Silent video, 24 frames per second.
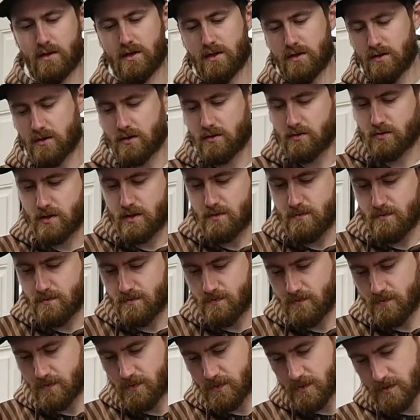in the grip,
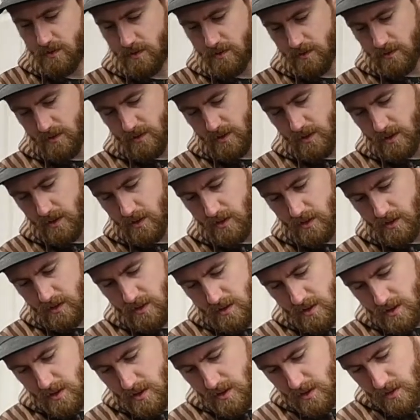kind of
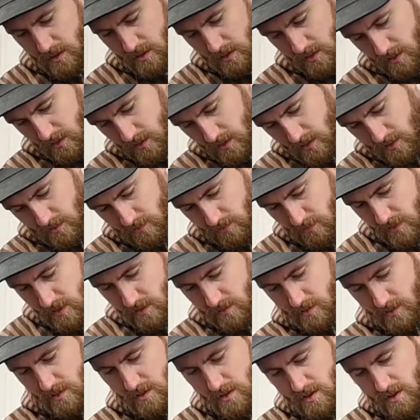get it around in